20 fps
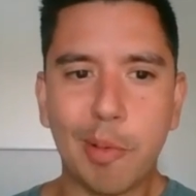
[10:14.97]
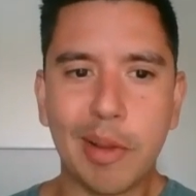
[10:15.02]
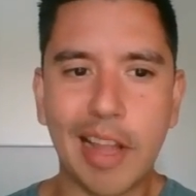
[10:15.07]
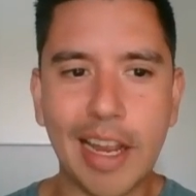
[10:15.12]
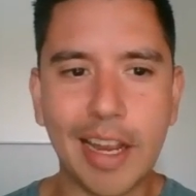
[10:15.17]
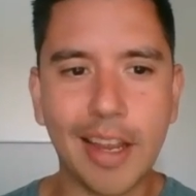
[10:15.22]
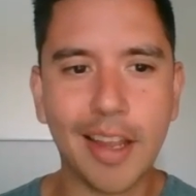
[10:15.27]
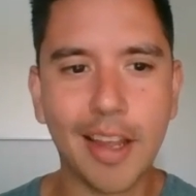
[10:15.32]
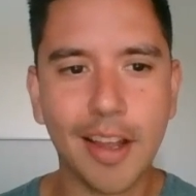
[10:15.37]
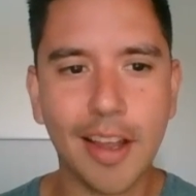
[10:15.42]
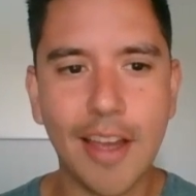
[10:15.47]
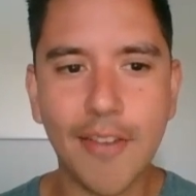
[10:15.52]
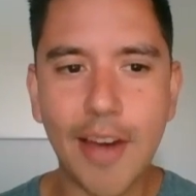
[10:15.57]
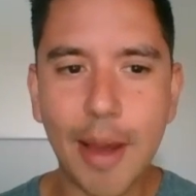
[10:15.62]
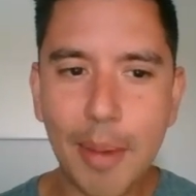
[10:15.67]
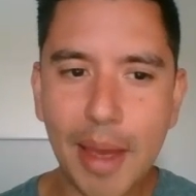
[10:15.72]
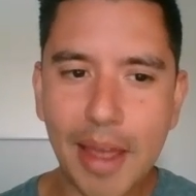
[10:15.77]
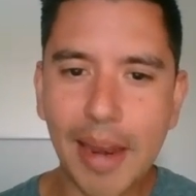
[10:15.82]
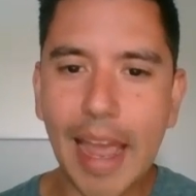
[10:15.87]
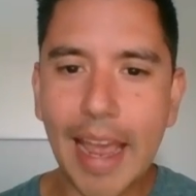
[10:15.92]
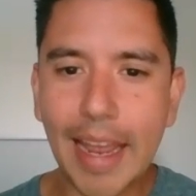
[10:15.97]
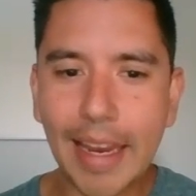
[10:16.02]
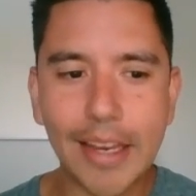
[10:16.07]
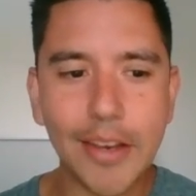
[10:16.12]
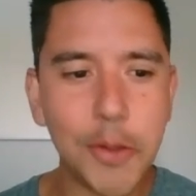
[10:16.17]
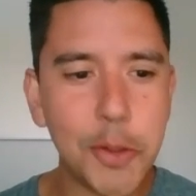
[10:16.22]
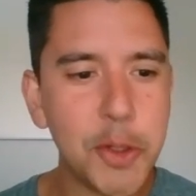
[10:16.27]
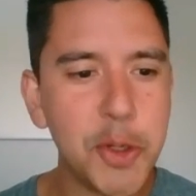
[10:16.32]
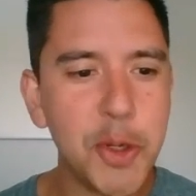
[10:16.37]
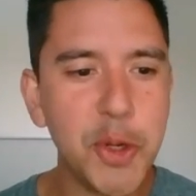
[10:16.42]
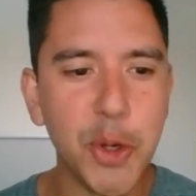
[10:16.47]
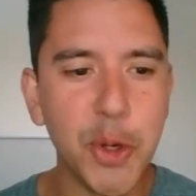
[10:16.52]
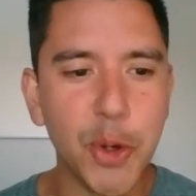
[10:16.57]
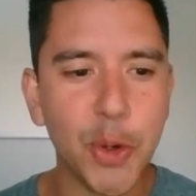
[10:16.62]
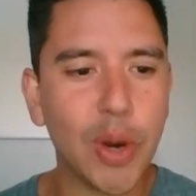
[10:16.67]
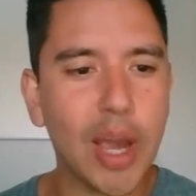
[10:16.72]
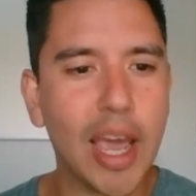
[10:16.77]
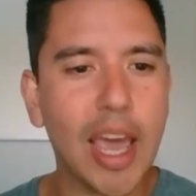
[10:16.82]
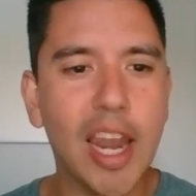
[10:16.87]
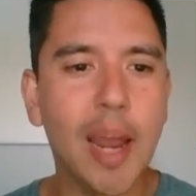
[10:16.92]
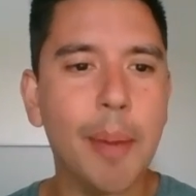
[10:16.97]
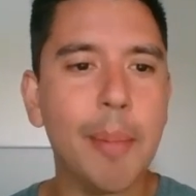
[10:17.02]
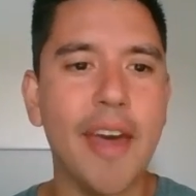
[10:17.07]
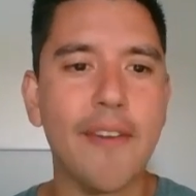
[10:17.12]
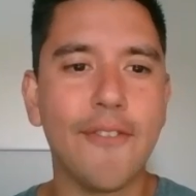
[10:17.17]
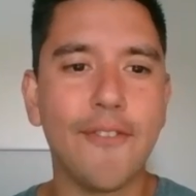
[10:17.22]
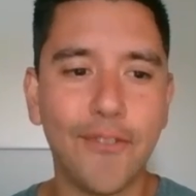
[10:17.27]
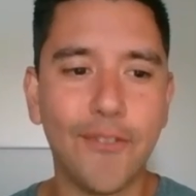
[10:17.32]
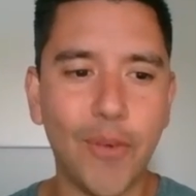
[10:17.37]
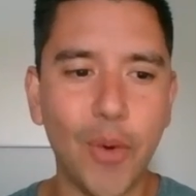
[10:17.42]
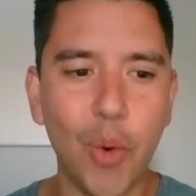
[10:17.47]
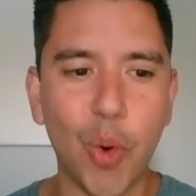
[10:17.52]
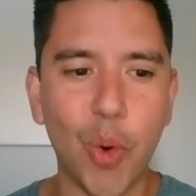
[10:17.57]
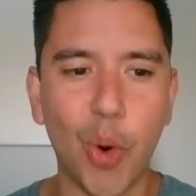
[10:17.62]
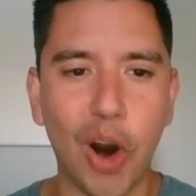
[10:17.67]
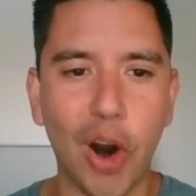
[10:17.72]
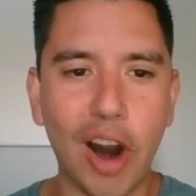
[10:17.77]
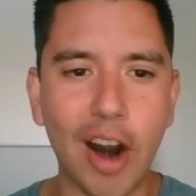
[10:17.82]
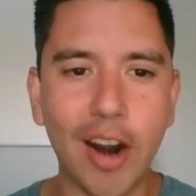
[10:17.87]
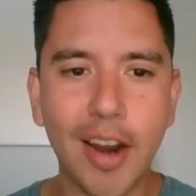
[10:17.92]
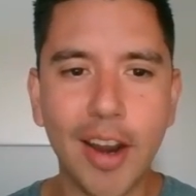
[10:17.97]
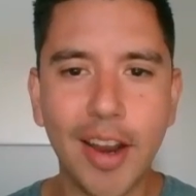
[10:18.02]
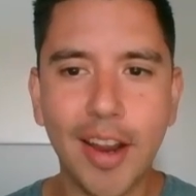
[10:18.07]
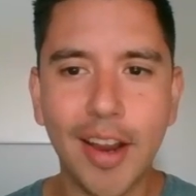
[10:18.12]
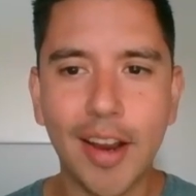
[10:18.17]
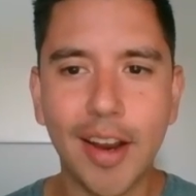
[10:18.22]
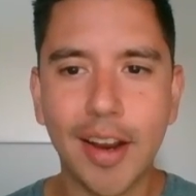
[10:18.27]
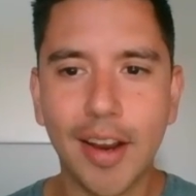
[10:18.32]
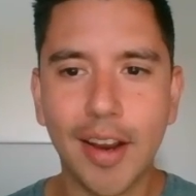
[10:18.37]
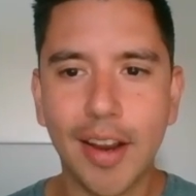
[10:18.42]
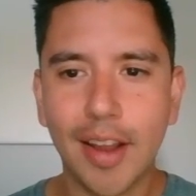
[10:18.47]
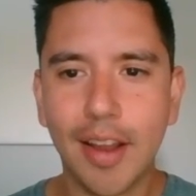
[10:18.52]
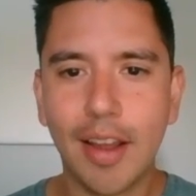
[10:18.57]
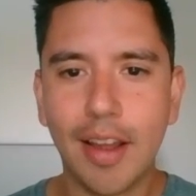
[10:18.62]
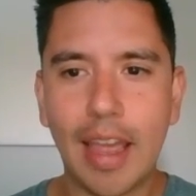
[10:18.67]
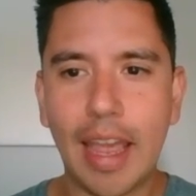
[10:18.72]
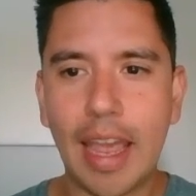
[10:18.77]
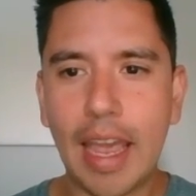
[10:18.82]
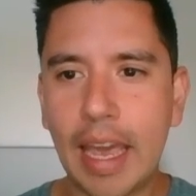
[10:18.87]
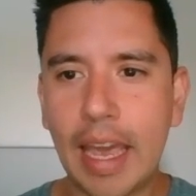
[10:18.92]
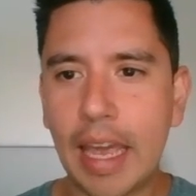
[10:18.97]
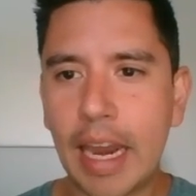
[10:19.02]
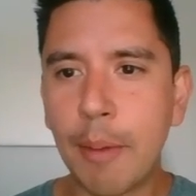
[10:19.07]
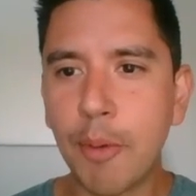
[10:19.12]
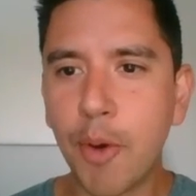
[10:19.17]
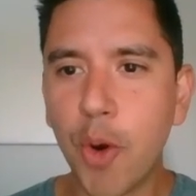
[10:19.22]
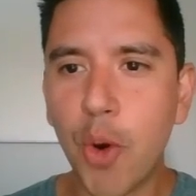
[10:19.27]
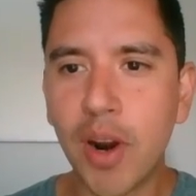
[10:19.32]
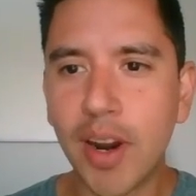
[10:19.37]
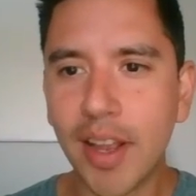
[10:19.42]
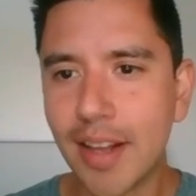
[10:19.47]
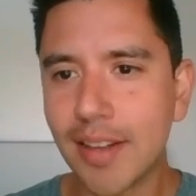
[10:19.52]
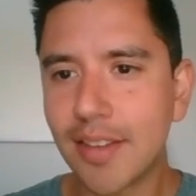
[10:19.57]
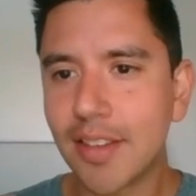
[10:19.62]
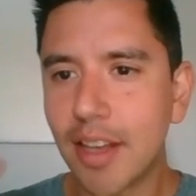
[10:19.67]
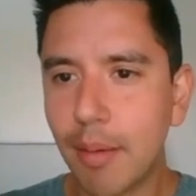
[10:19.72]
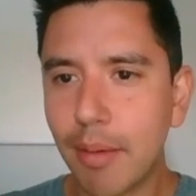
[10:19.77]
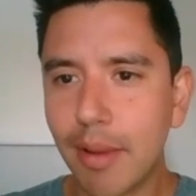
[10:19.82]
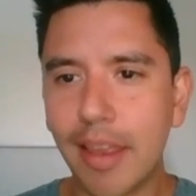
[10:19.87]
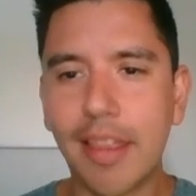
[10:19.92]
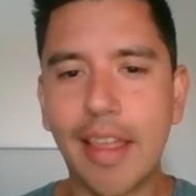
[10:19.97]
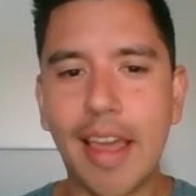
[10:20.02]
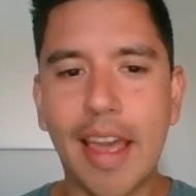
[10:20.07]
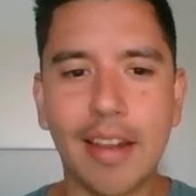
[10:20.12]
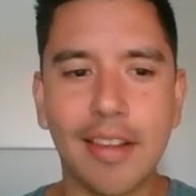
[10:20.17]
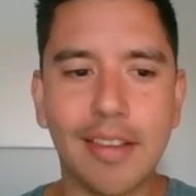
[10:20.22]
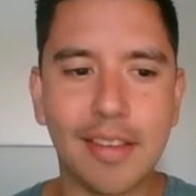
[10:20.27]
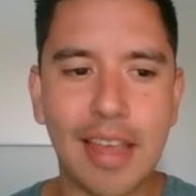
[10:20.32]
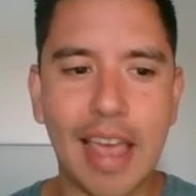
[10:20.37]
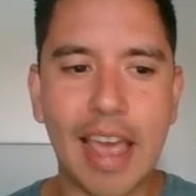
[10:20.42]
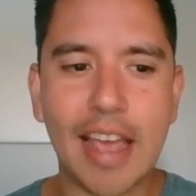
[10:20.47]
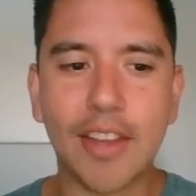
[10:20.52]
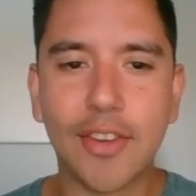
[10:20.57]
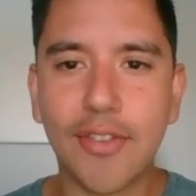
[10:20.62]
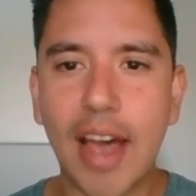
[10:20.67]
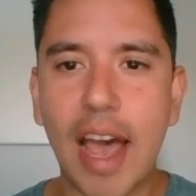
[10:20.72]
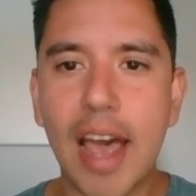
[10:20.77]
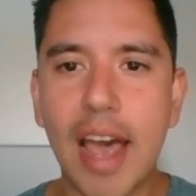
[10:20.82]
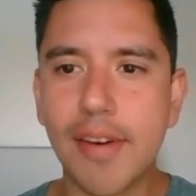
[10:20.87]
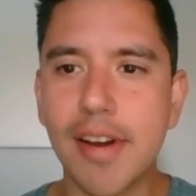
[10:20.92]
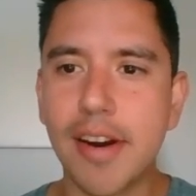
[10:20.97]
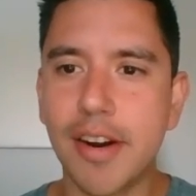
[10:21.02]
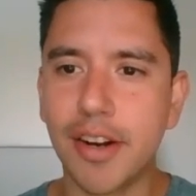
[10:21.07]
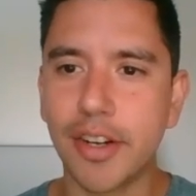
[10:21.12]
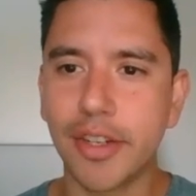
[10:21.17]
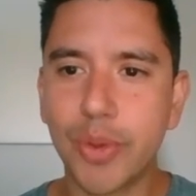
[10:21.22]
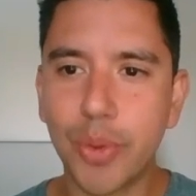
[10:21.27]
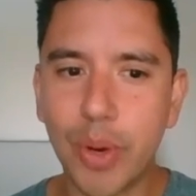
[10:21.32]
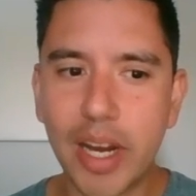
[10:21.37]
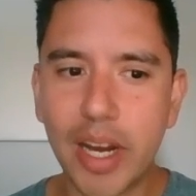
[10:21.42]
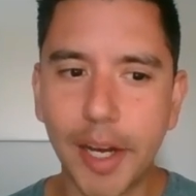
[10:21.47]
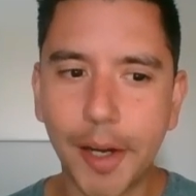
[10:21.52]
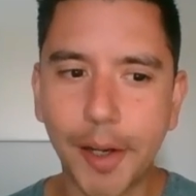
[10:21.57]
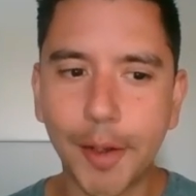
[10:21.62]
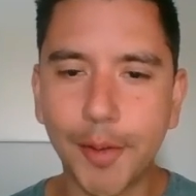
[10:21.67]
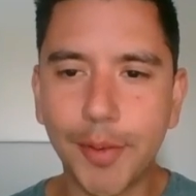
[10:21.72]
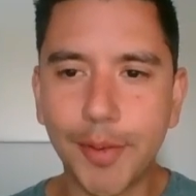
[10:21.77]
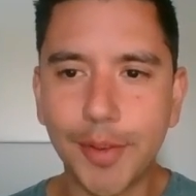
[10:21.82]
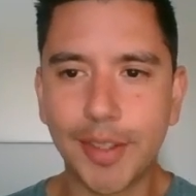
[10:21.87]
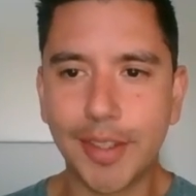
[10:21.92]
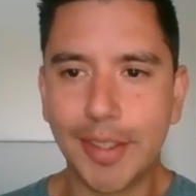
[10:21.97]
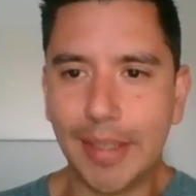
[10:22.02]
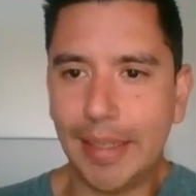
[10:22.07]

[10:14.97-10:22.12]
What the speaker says: But like if I'm at 92 and I'm at 4 and I'm going against somebody that has 512,